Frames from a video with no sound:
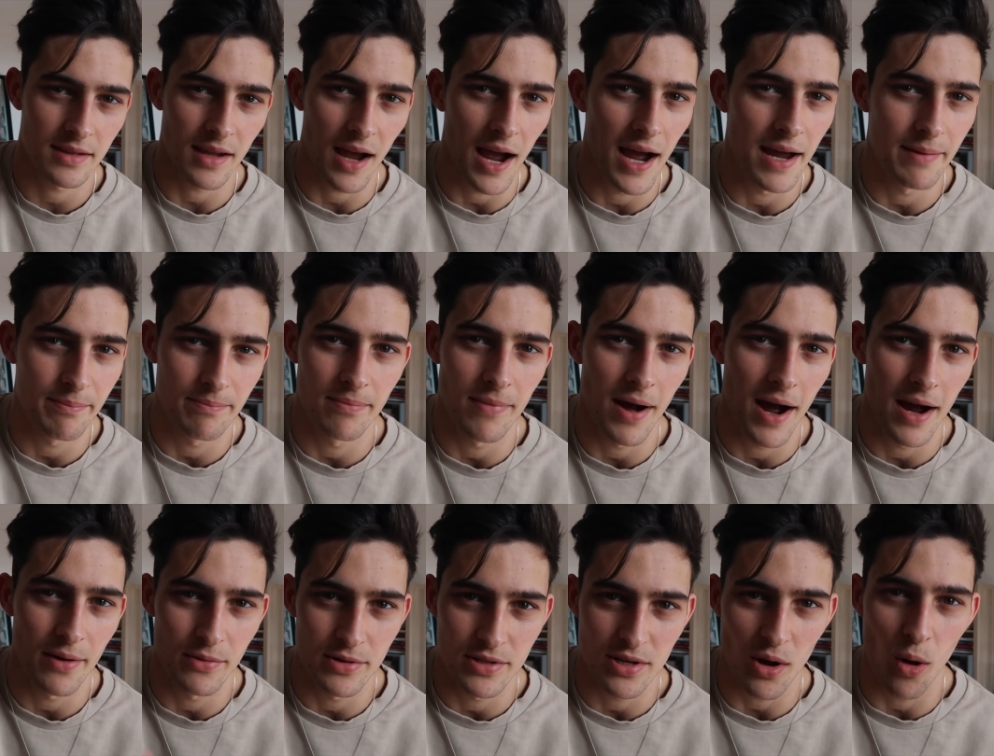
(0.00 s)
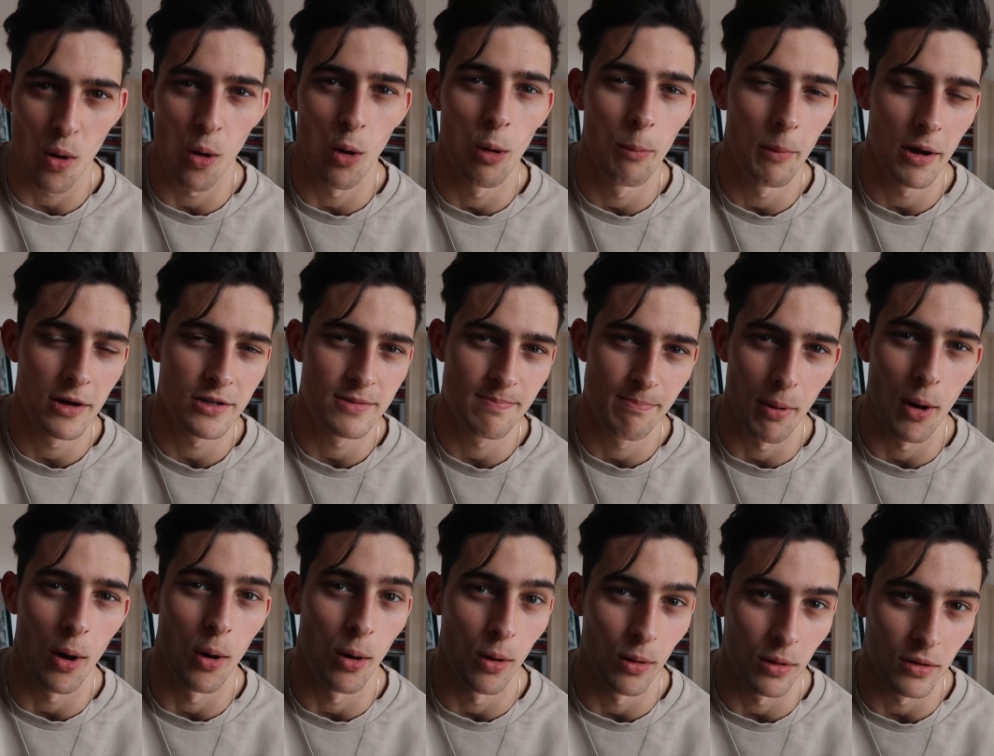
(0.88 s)
I, I was almost
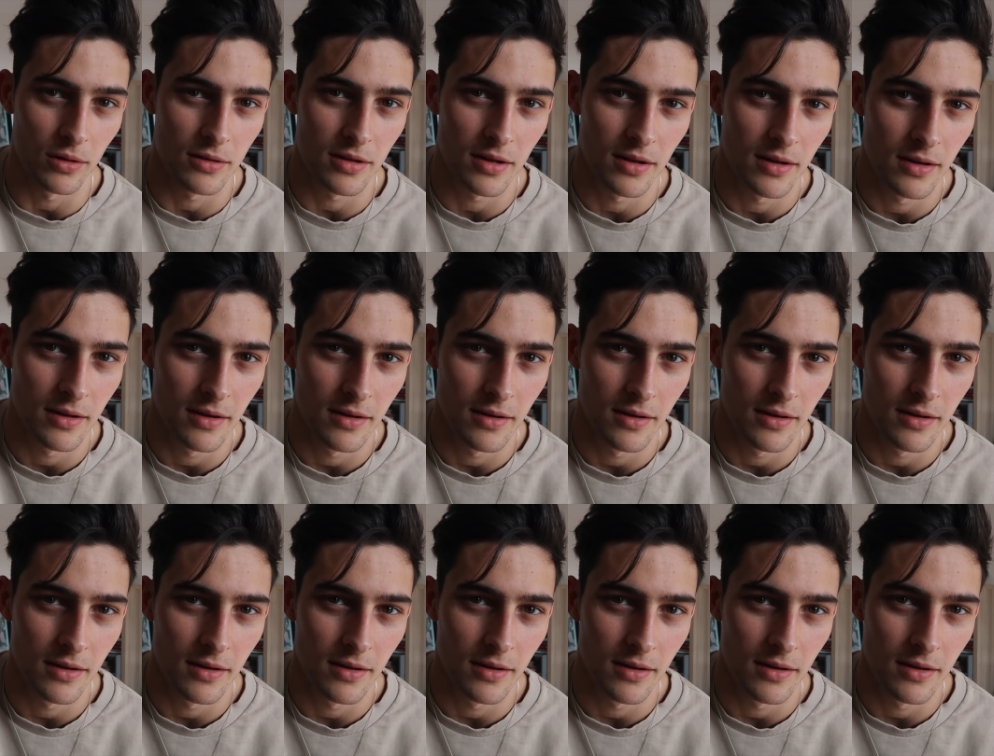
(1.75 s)
bald.